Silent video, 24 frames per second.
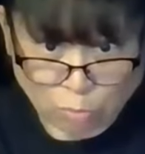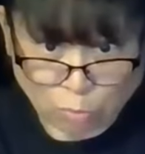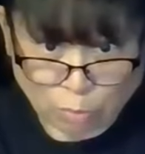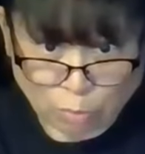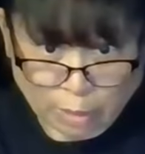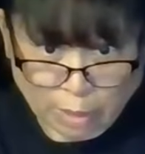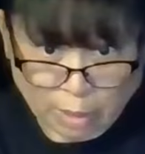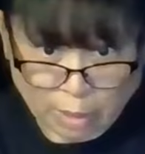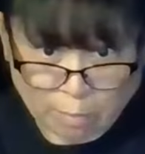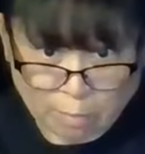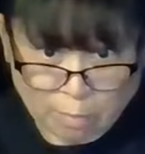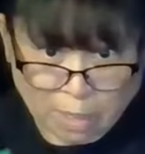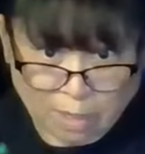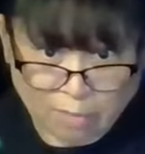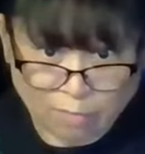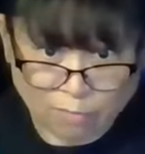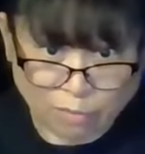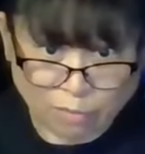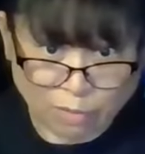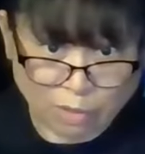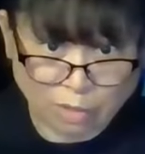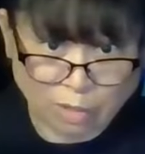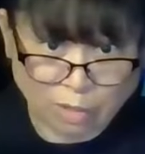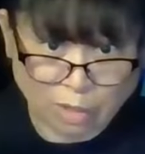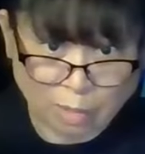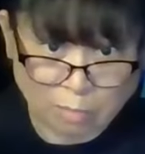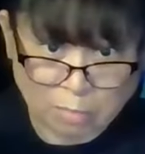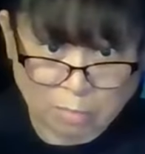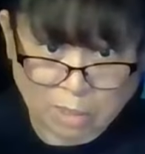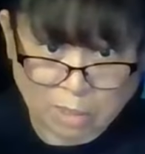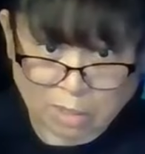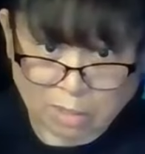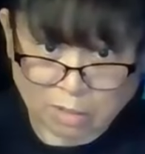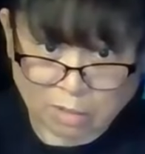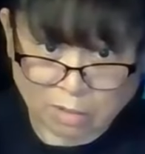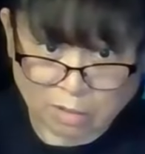what I made for her. I
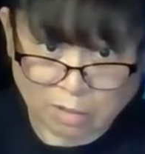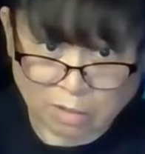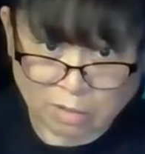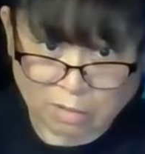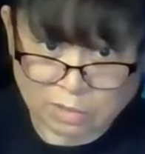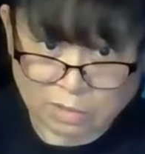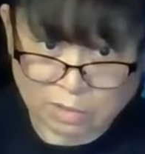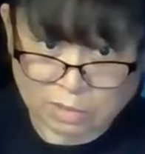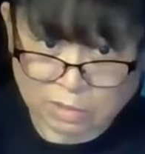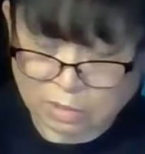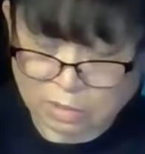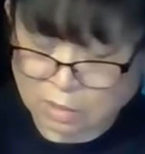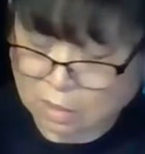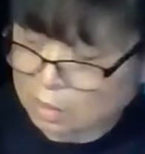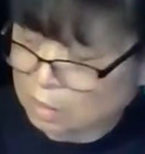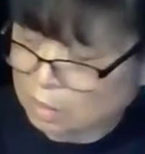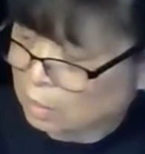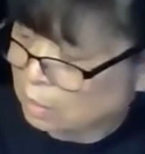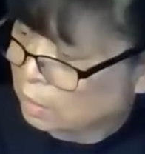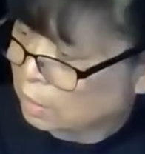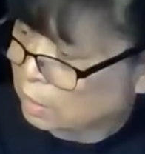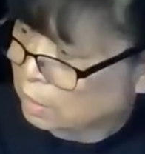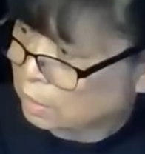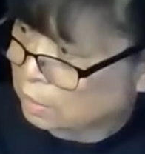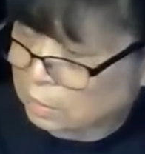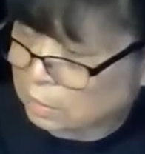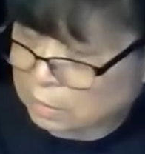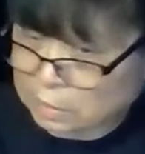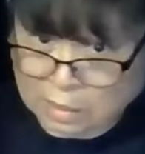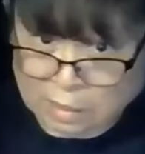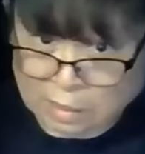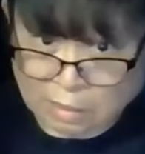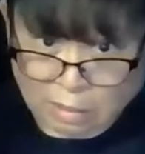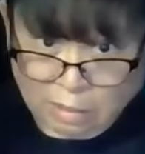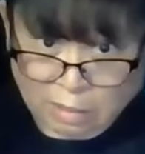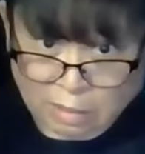made her
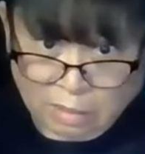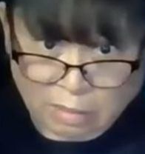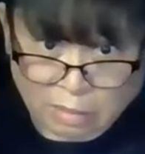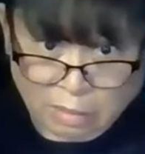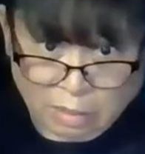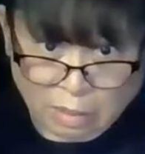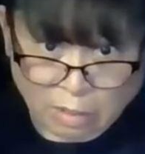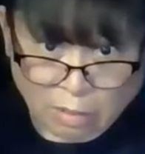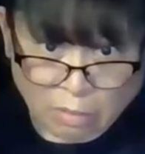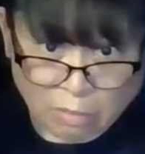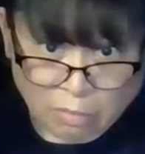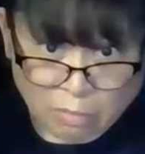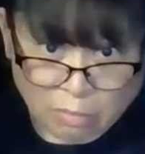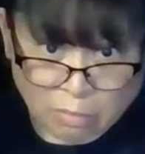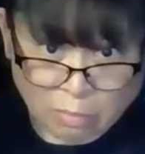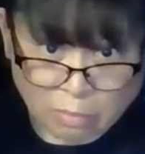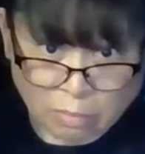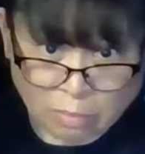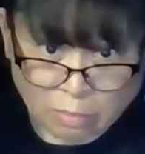Lilo.